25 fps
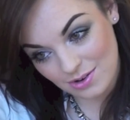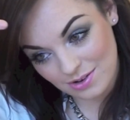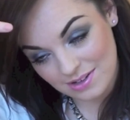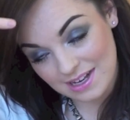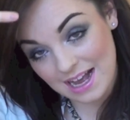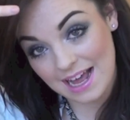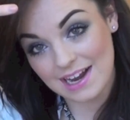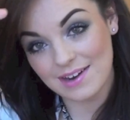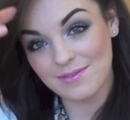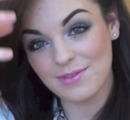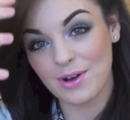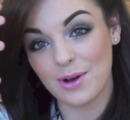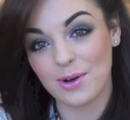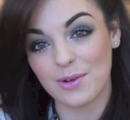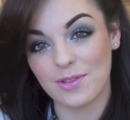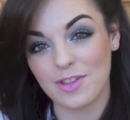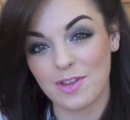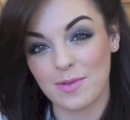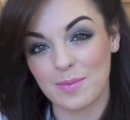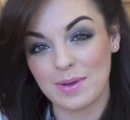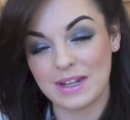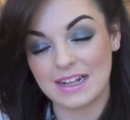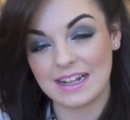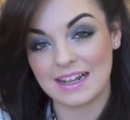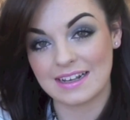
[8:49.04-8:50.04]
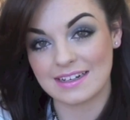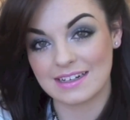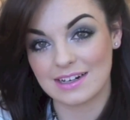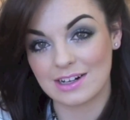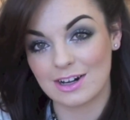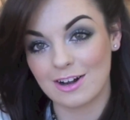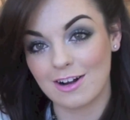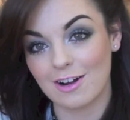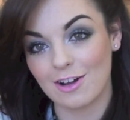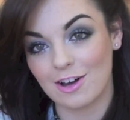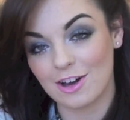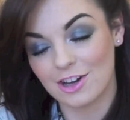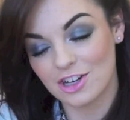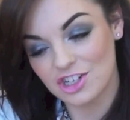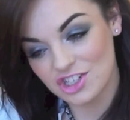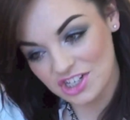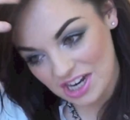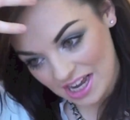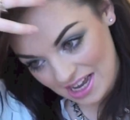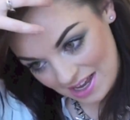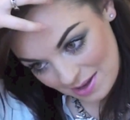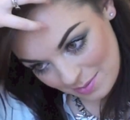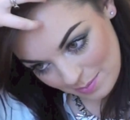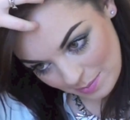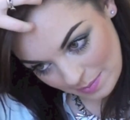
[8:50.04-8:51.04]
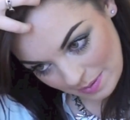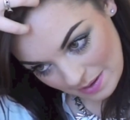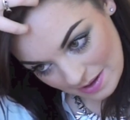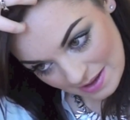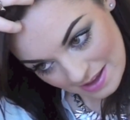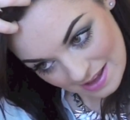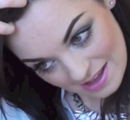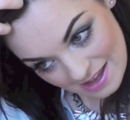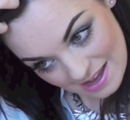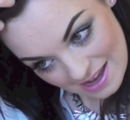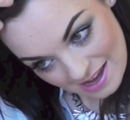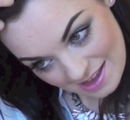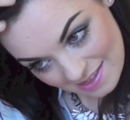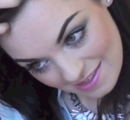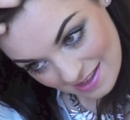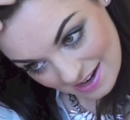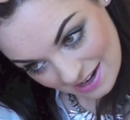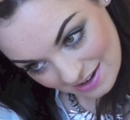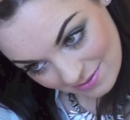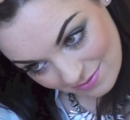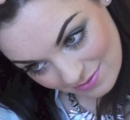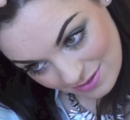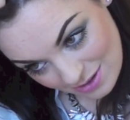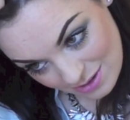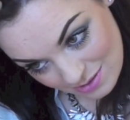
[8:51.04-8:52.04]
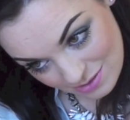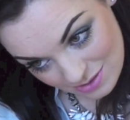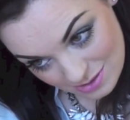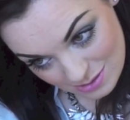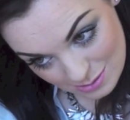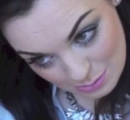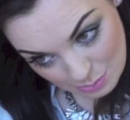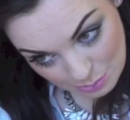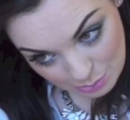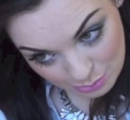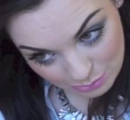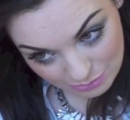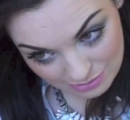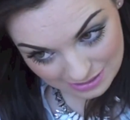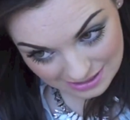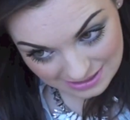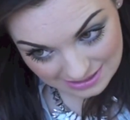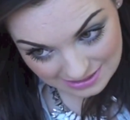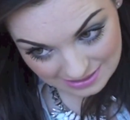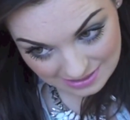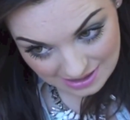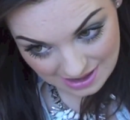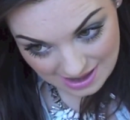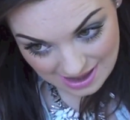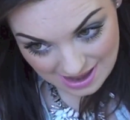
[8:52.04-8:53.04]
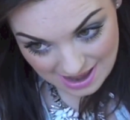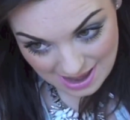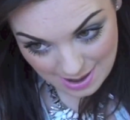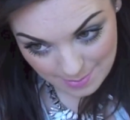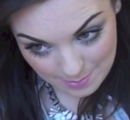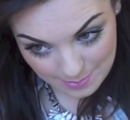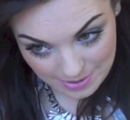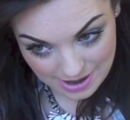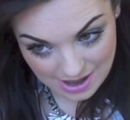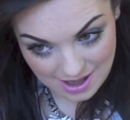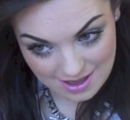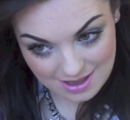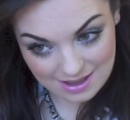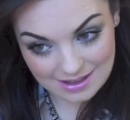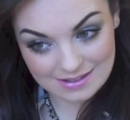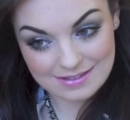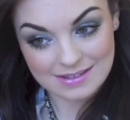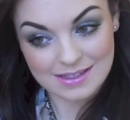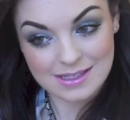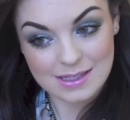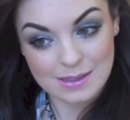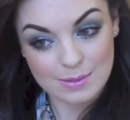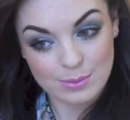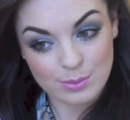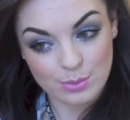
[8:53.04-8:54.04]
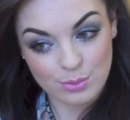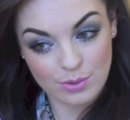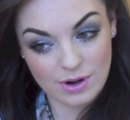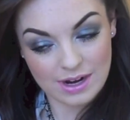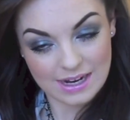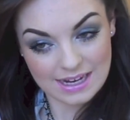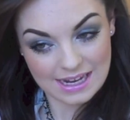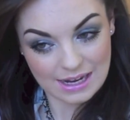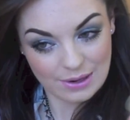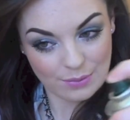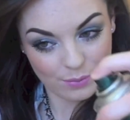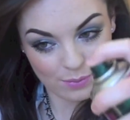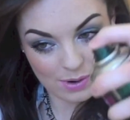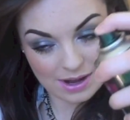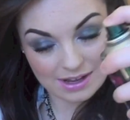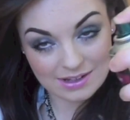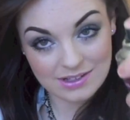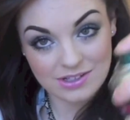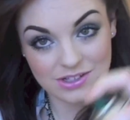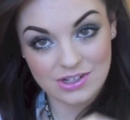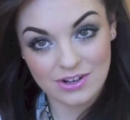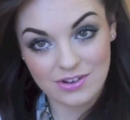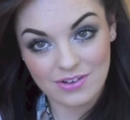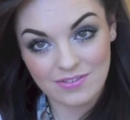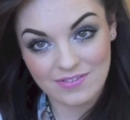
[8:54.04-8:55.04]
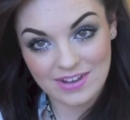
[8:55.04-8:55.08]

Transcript: kind of hold them in like a claw shape. And then if you just bring that hair back and spray it whilst your